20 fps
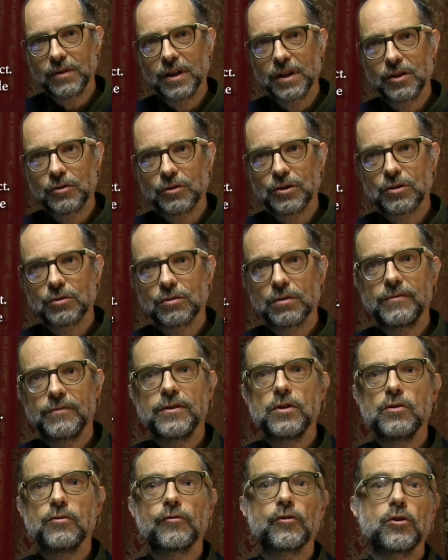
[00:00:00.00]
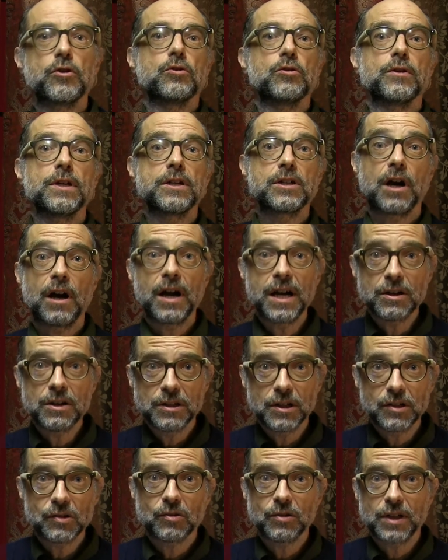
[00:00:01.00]
literature review for your entire
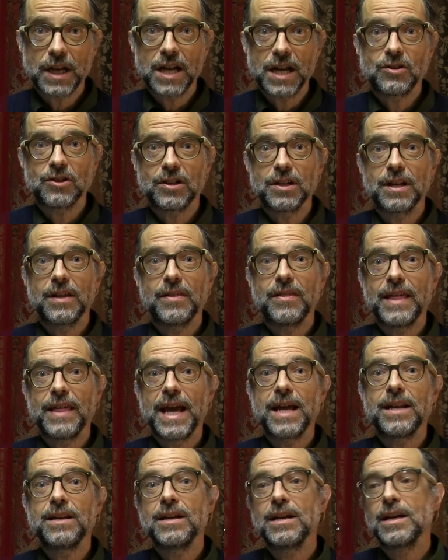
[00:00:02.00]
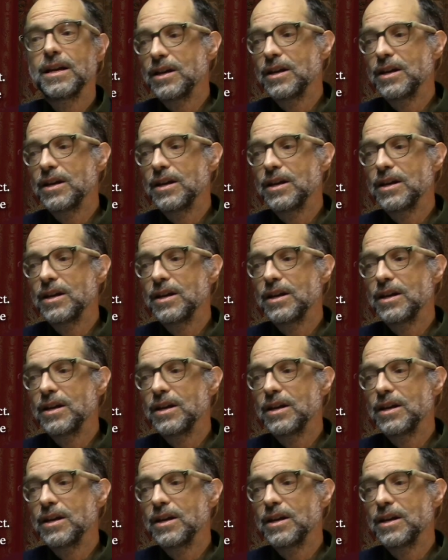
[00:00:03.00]
dissertation, then